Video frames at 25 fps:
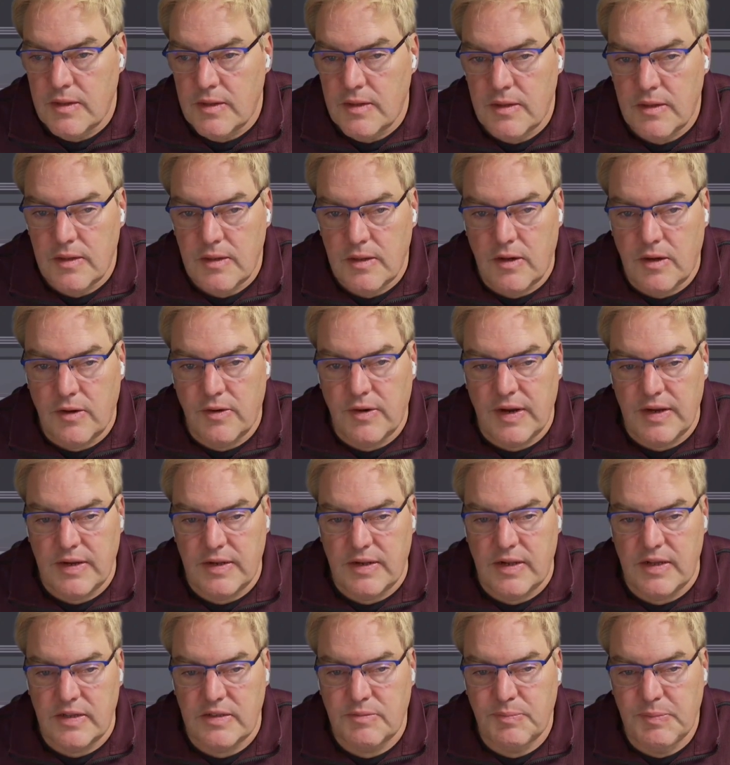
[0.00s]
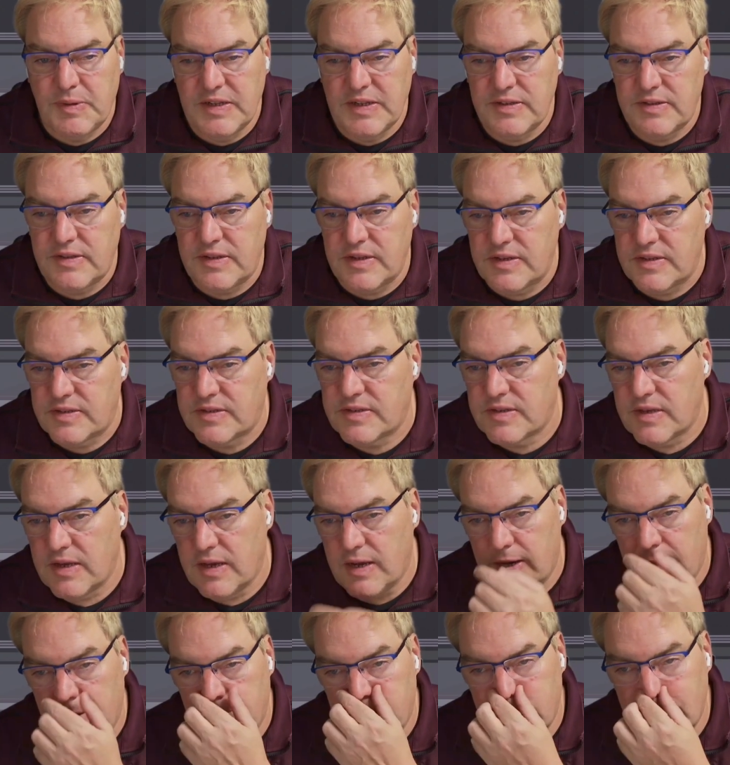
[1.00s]
All right, let's build this.
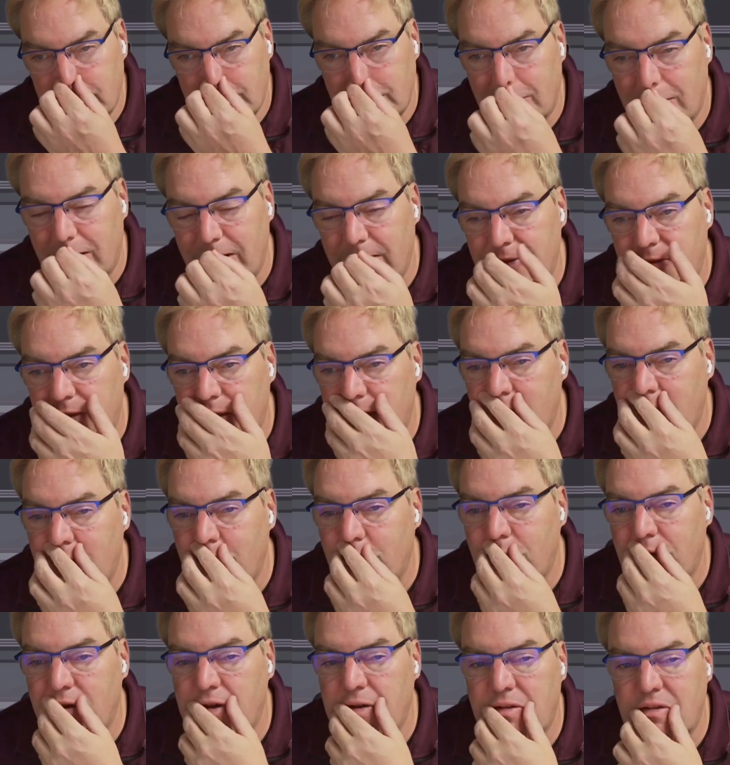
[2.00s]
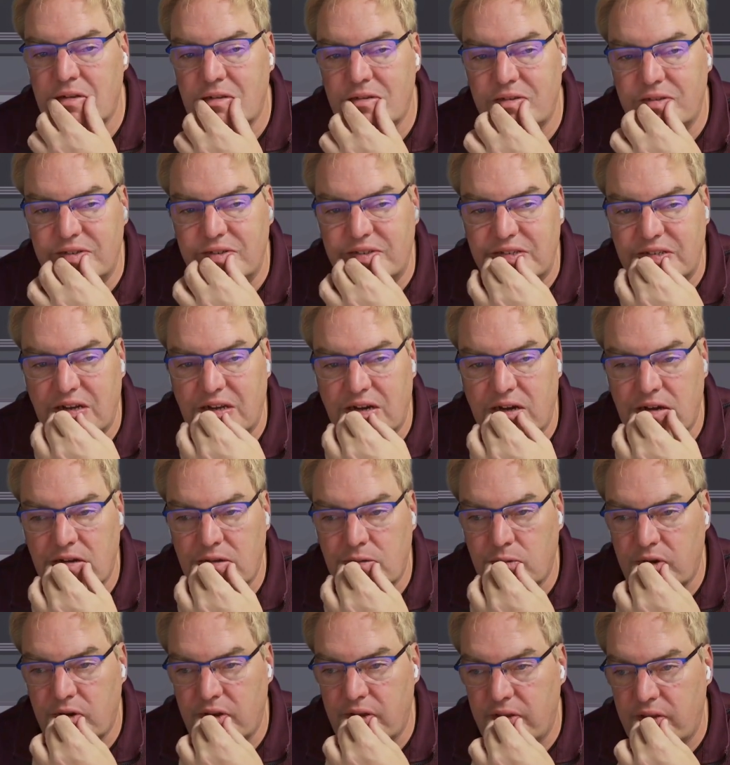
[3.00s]
So I think we'll start
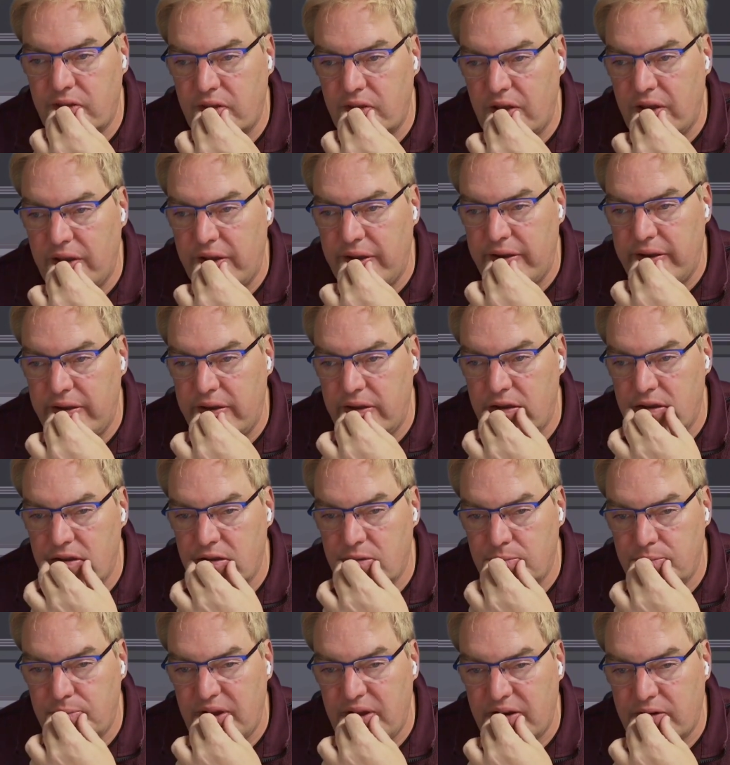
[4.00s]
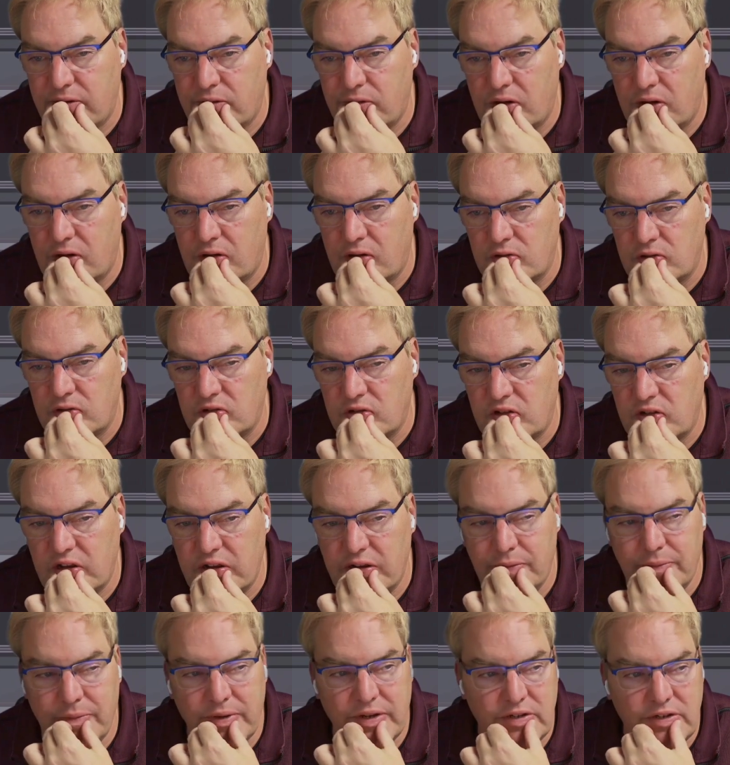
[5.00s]
with a background
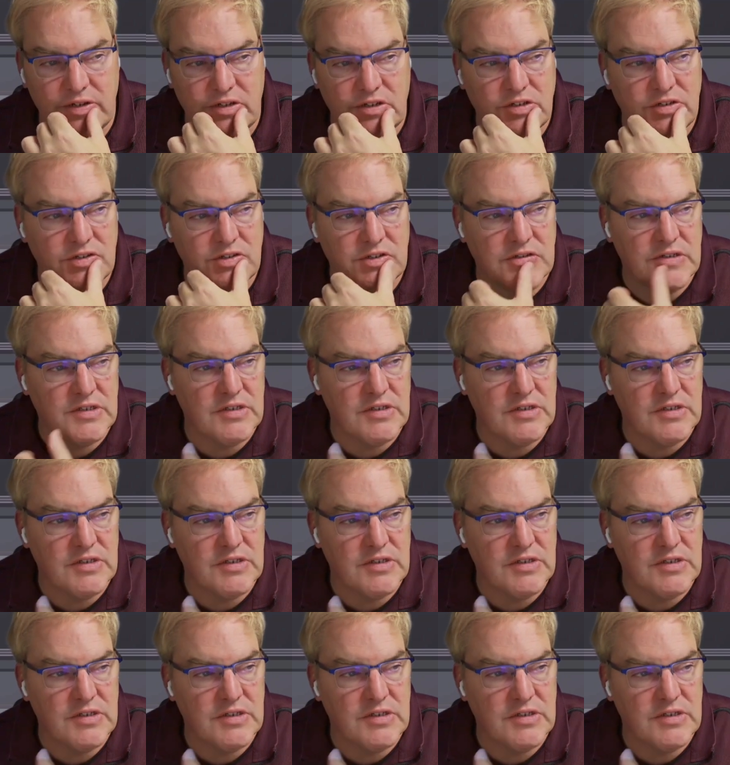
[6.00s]
image.